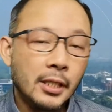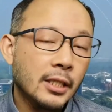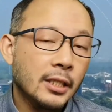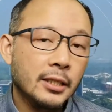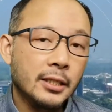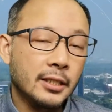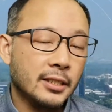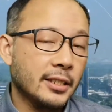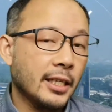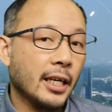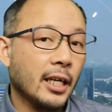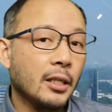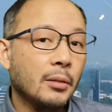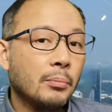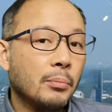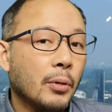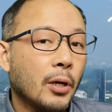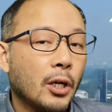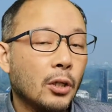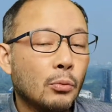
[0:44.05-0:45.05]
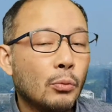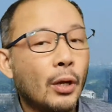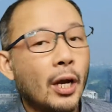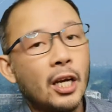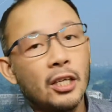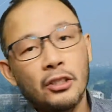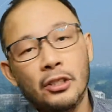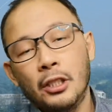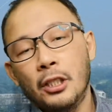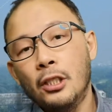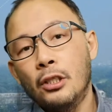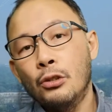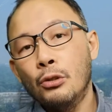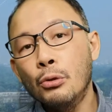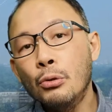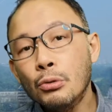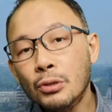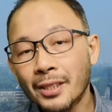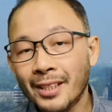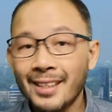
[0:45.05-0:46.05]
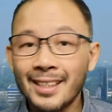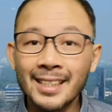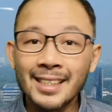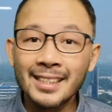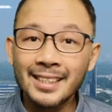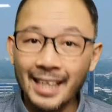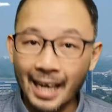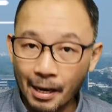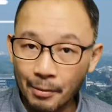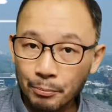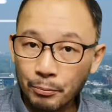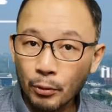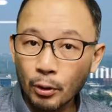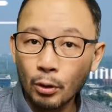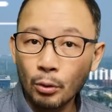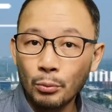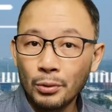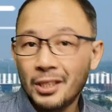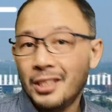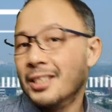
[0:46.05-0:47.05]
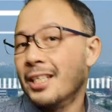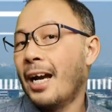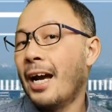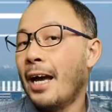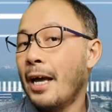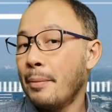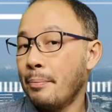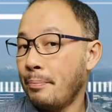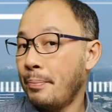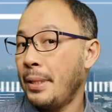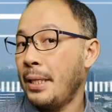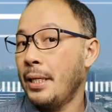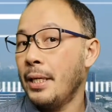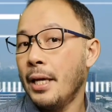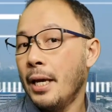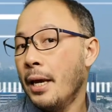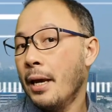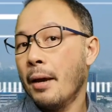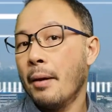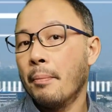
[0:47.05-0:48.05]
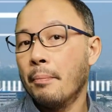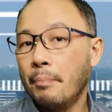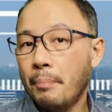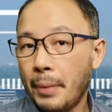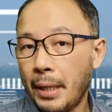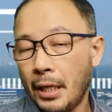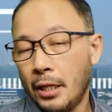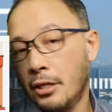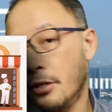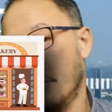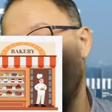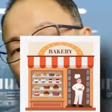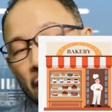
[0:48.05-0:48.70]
The second part, we actually used an example which is Happy Bakery.